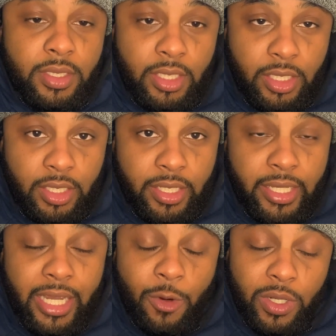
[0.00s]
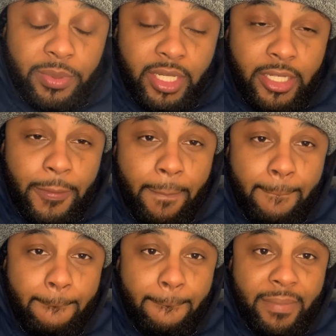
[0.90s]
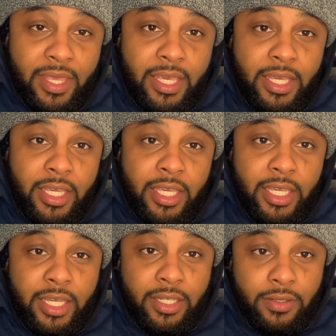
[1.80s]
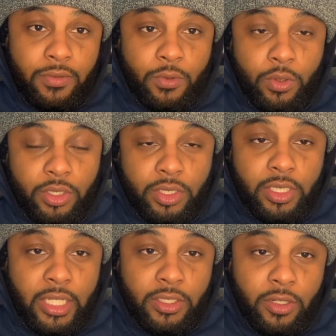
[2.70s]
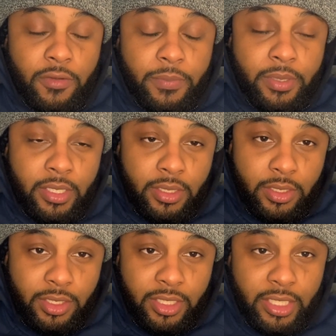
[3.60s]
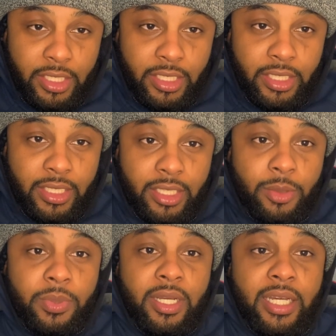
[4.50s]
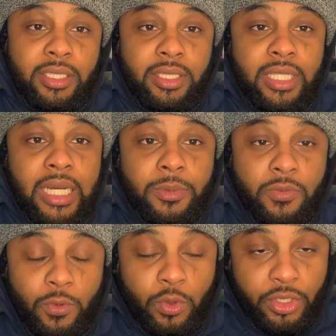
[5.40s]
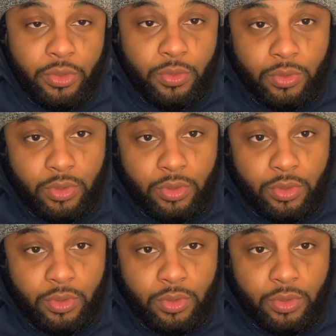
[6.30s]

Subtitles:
AI website, it, of course, as y'all have been seeing, it applies to jobs for you.